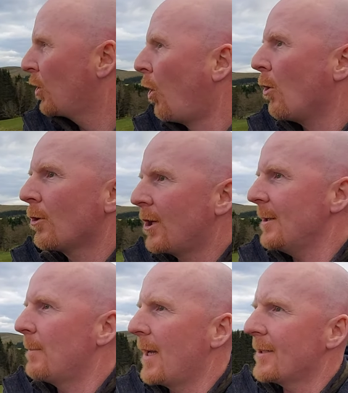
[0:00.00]

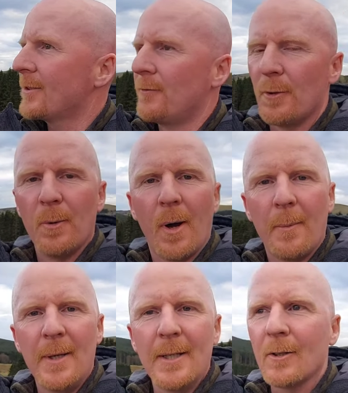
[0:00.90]
concrete based, if you know what I
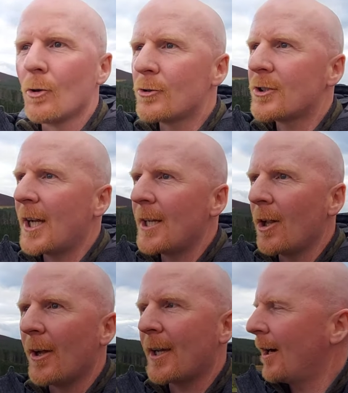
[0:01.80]
mean. It looks kind
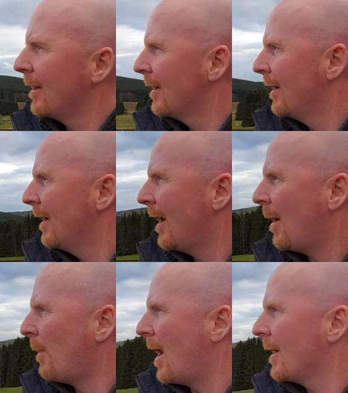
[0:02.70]
of like a
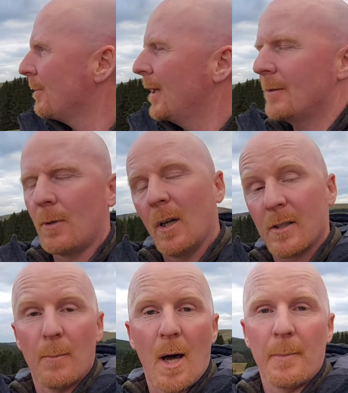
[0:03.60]

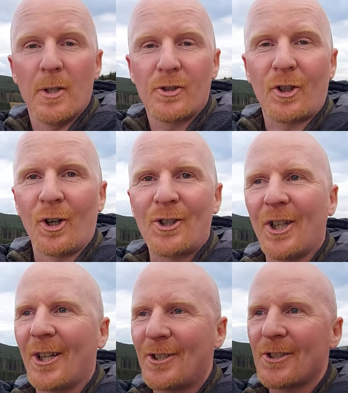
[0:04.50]
man-made
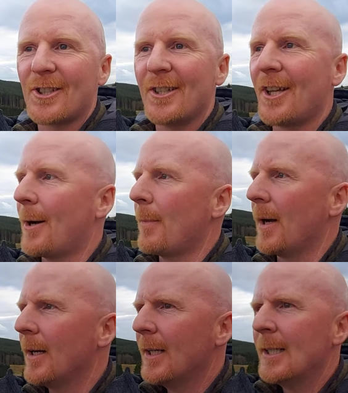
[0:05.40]
structure, I just said that,
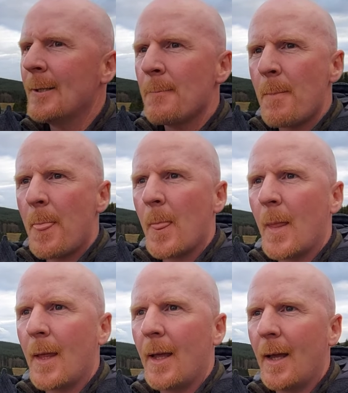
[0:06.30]
but
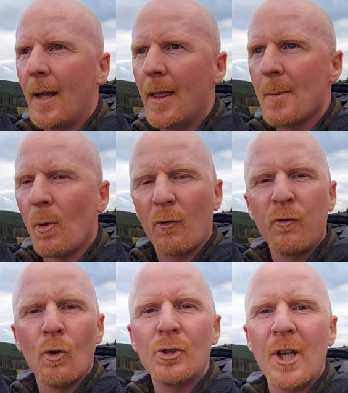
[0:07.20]
the more
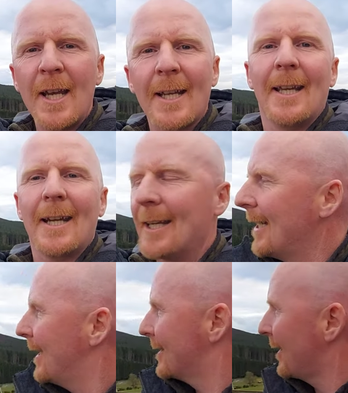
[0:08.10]
photogenic
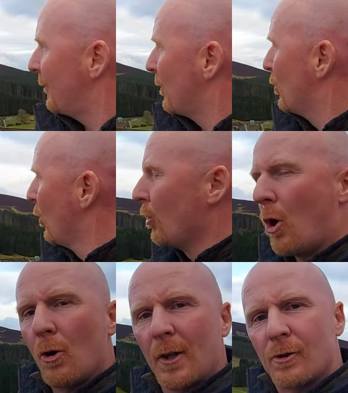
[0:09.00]
area is if we go
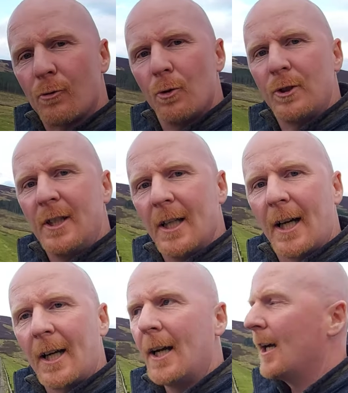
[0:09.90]
along this road
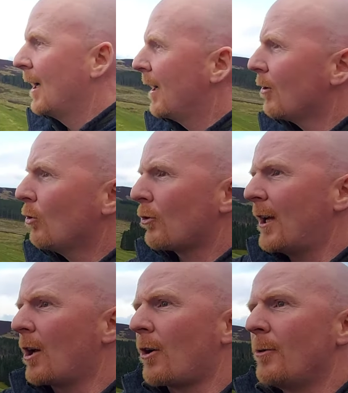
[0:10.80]
here, go
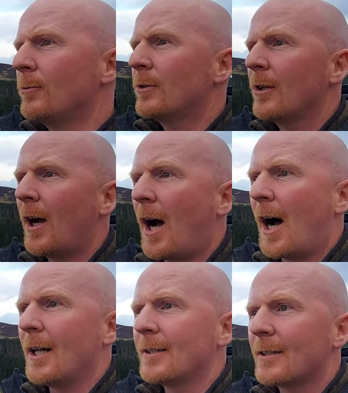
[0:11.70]
right around
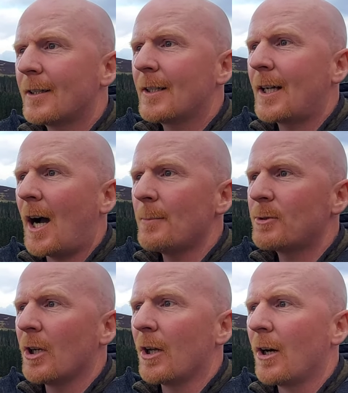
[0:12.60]
and
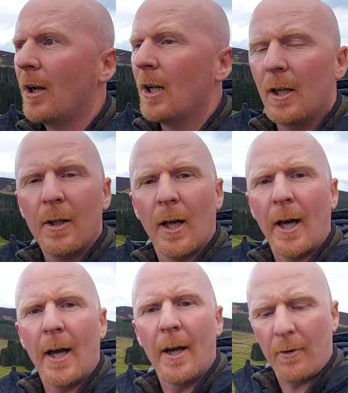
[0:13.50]
capture
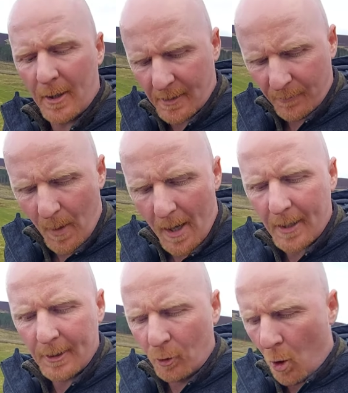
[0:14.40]
the reservoir
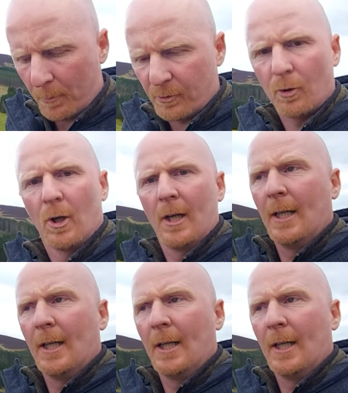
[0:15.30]
at the top. So